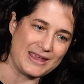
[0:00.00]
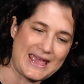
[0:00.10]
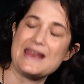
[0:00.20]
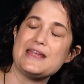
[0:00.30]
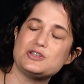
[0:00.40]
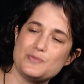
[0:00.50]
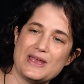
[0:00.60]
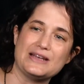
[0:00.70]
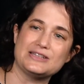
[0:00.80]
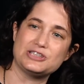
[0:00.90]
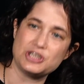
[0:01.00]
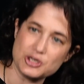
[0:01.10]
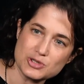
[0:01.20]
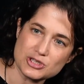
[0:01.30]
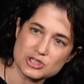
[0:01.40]
getting to be an
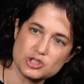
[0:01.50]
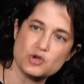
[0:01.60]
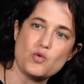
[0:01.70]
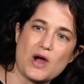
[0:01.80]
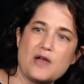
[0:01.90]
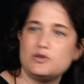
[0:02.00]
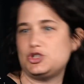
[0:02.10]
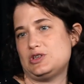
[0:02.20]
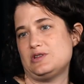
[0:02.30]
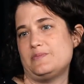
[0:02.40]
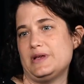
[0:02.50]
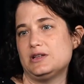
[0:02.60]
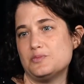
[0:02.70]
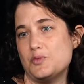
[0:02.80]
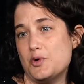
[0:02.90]
excuse to why we shouldn't
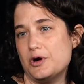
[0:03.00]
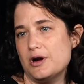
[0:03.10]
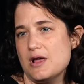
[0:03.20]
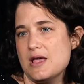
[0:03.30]
build more.